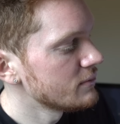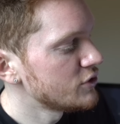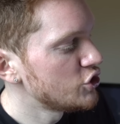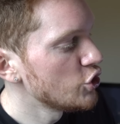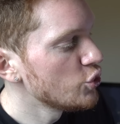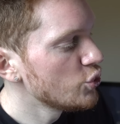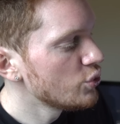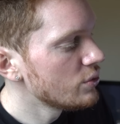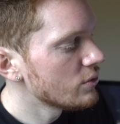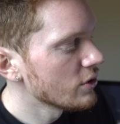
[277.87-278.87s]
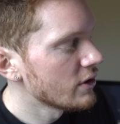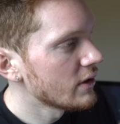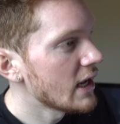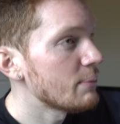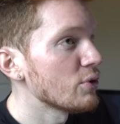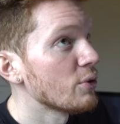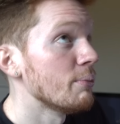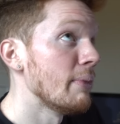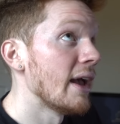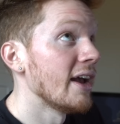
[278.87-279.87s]
June or April,
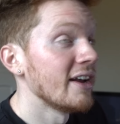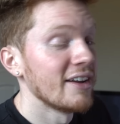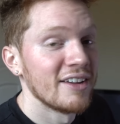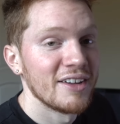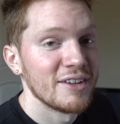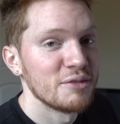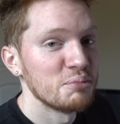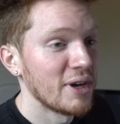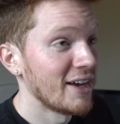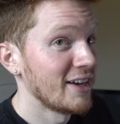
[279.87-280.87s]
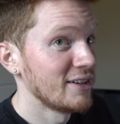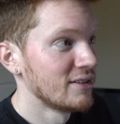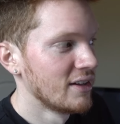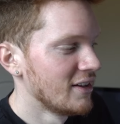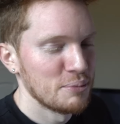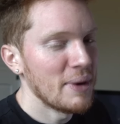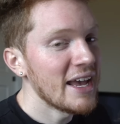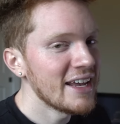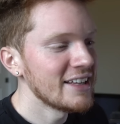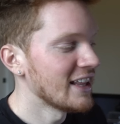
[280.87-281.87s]
May like
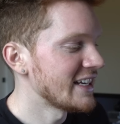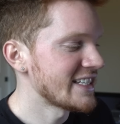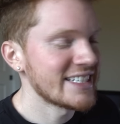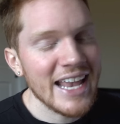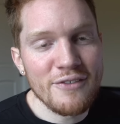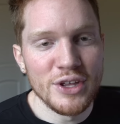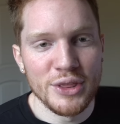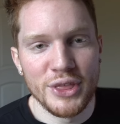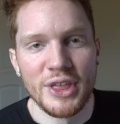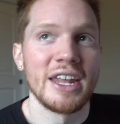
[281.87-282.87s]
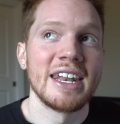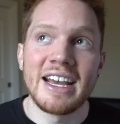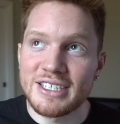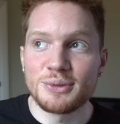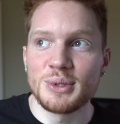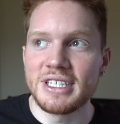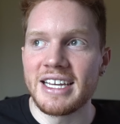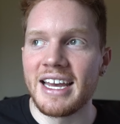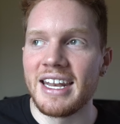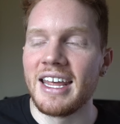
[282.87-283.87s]
7th, next
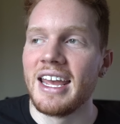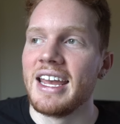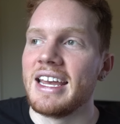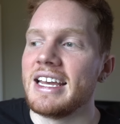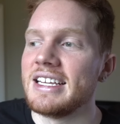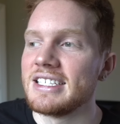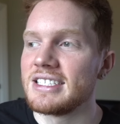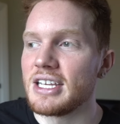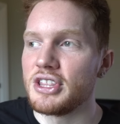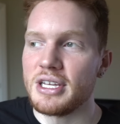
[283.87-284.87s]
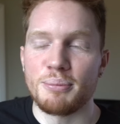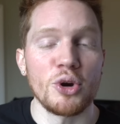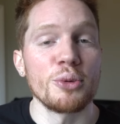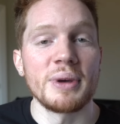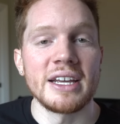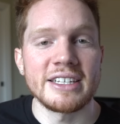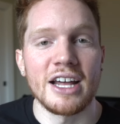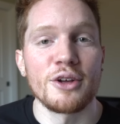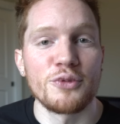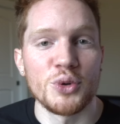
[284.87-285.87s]
weekend is the Burbank,
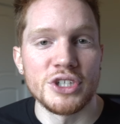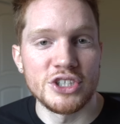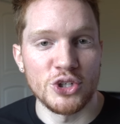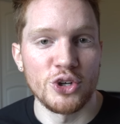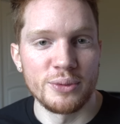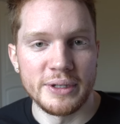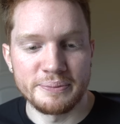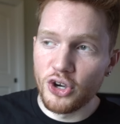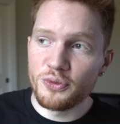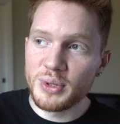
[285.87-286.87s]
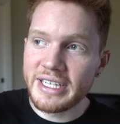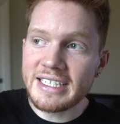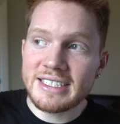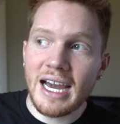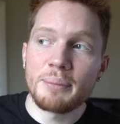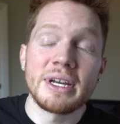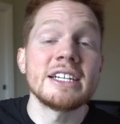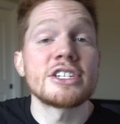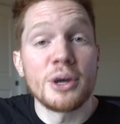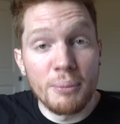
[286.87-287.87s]
California tournament. So if we get top
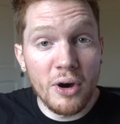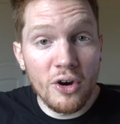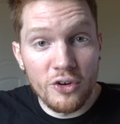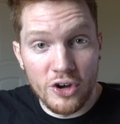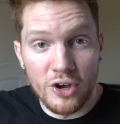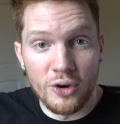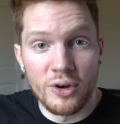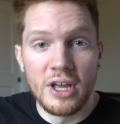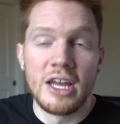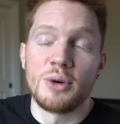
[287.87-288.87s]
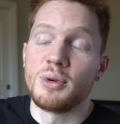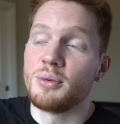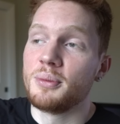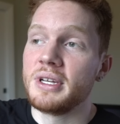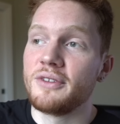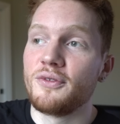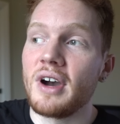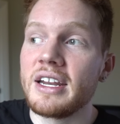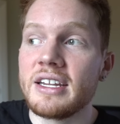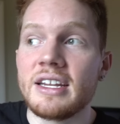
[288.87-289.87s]
8 tomorrow, we will be
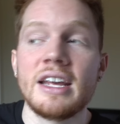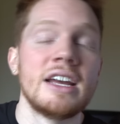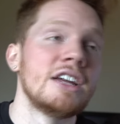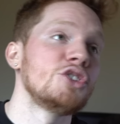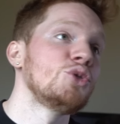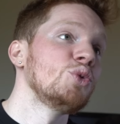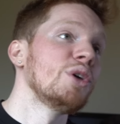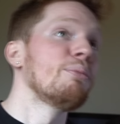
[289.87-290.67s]
invited to the